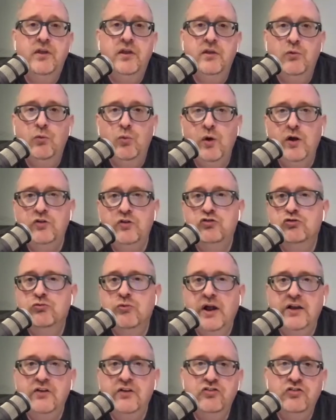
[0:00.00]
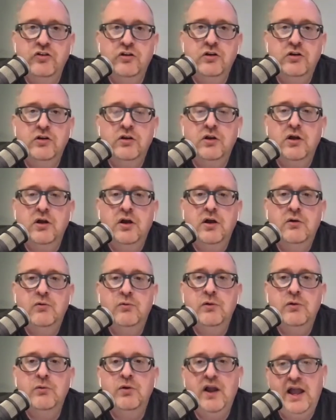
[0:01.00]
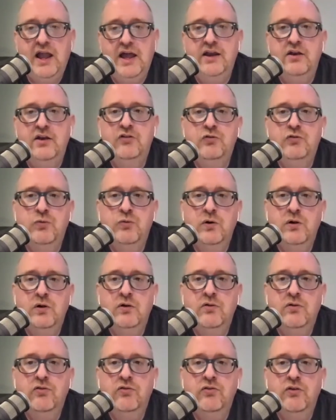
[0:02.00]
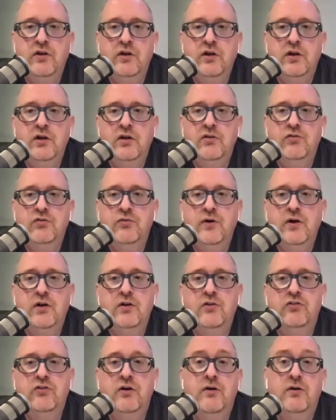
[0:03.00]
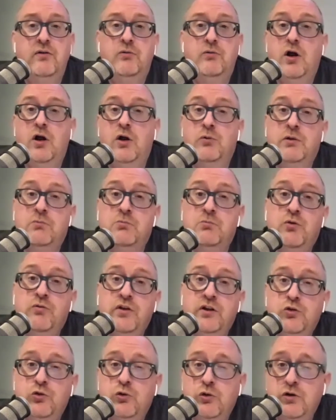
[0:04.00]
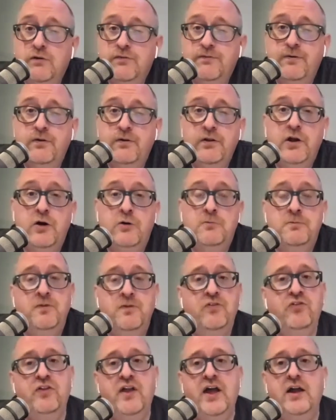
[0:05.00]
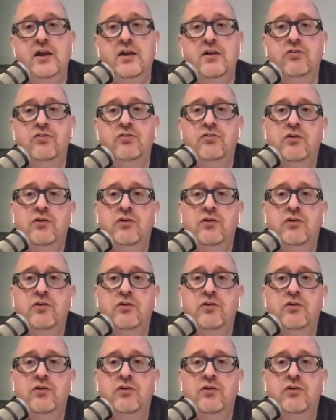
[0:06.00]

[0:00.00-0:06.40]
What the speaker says: what direction we were headed towards as far as are we moving toward a fully open status